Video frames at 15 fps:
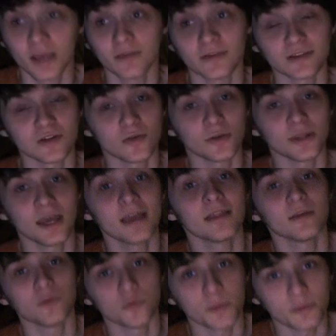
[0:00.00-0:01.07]
If there's not one
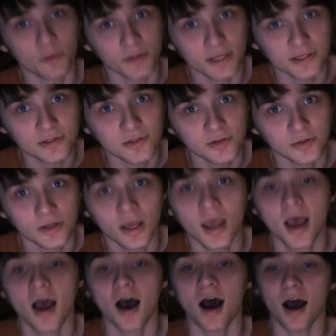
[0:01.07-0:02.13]
there will be one there soon.
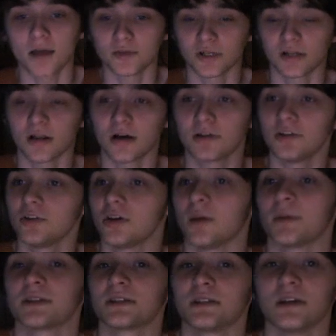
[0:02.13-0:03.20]
I'm Jack Clark, the Yu-Gi-Oh!
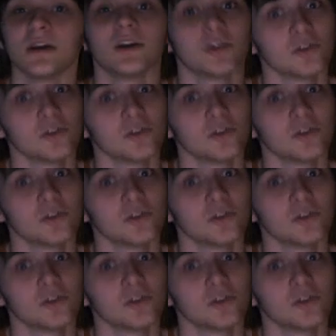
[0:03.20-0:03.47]
Musketeer.